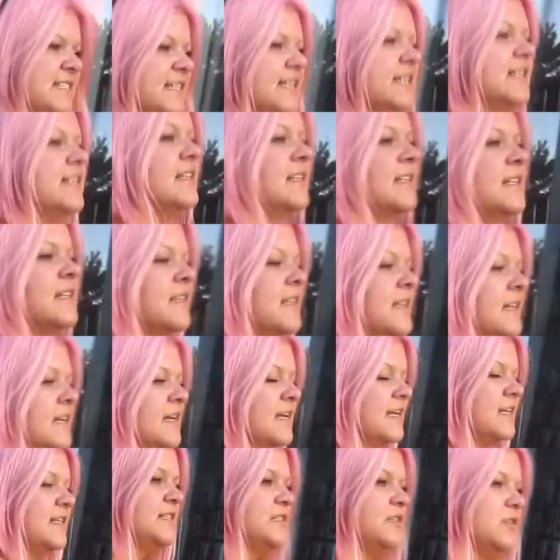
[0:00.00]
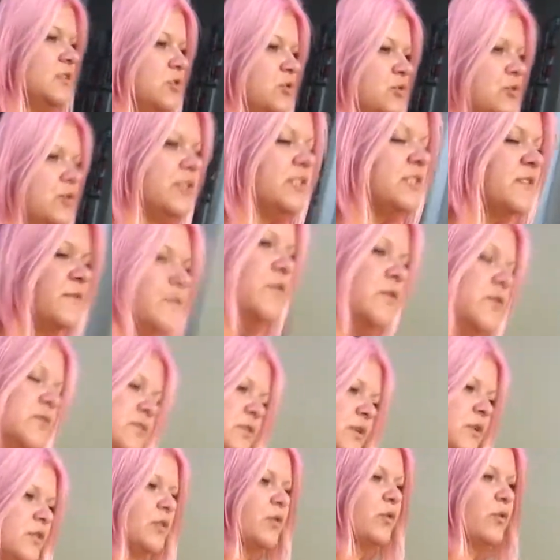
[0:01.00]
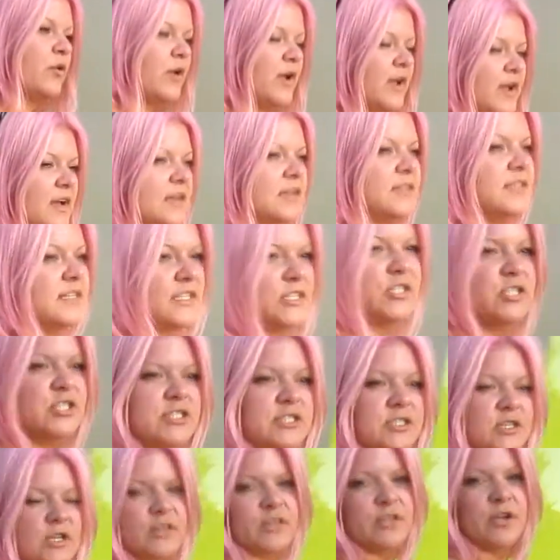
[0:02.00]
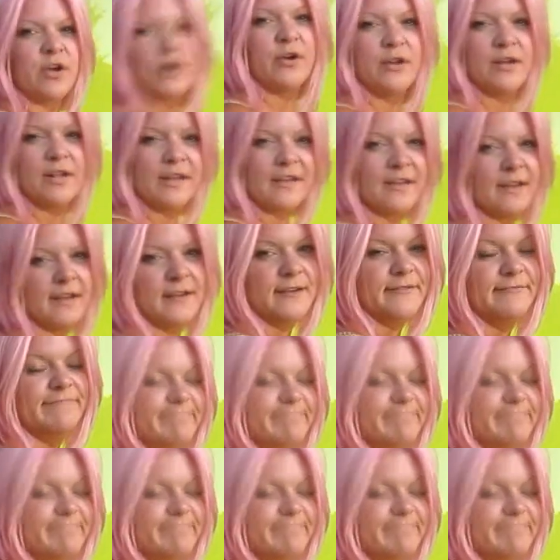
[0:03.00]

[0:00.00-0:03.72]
it until the dress falls on the ground and she's got the coat hanger.